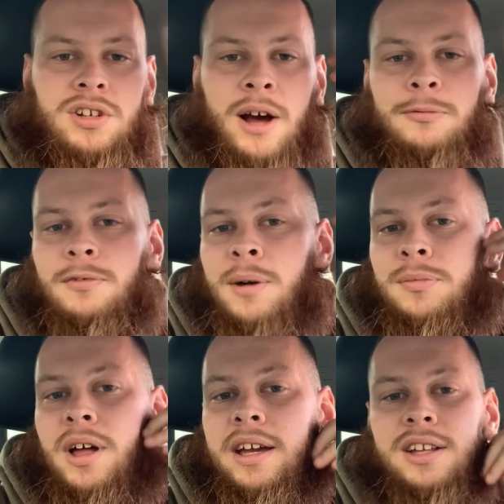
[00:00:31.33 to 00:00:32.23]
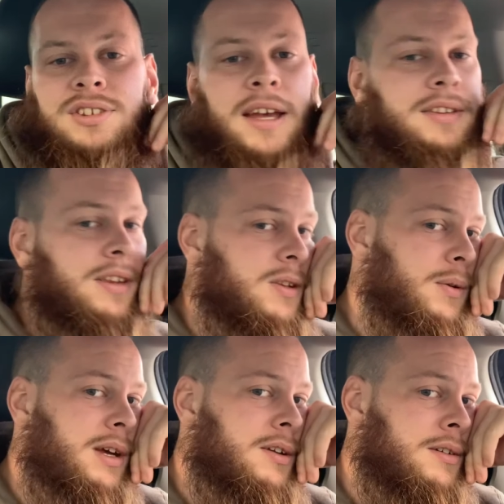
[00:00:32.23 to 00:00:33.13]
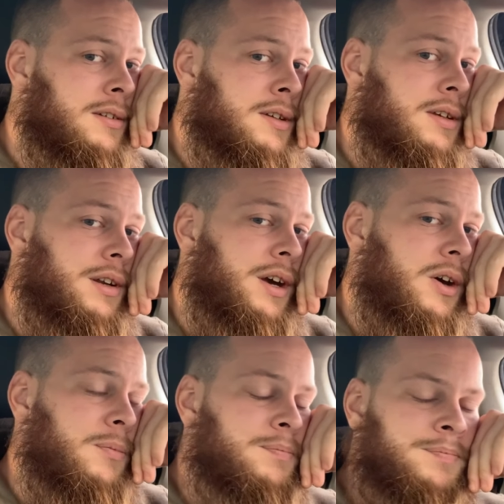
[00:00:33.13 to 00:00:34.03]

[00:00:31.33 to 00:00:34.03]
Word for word: I'm I'm like addicted to it, you know.